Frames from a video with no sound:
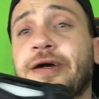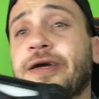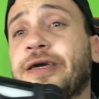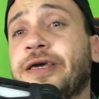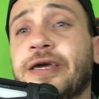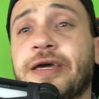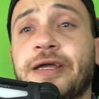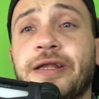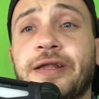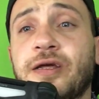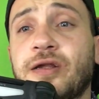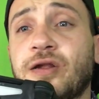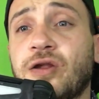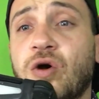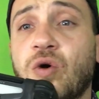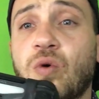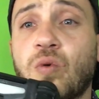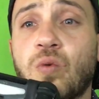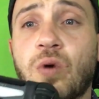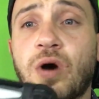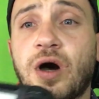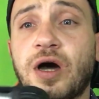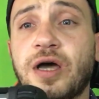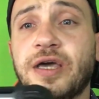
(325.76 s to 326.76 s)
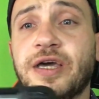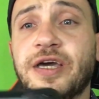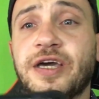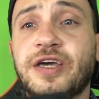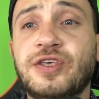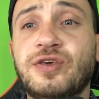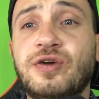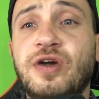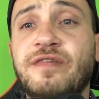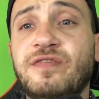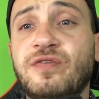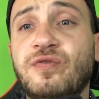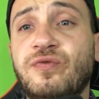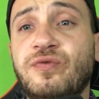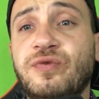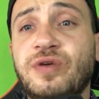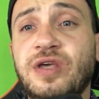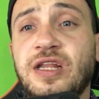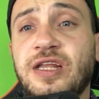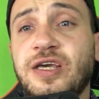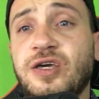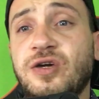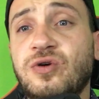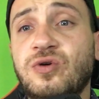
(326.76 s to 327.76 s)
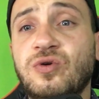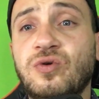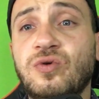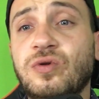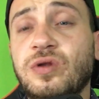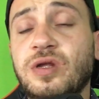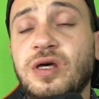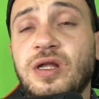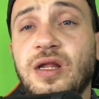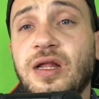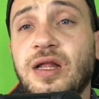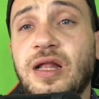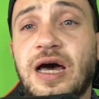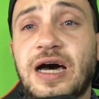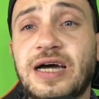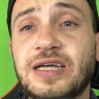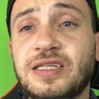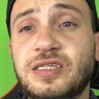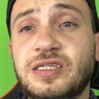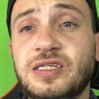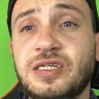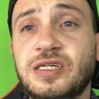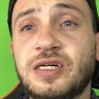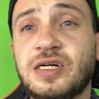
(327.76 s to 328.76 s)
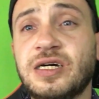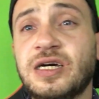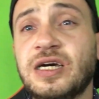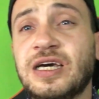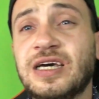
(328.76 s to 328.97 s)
again, no wire, and you have a really cool little light here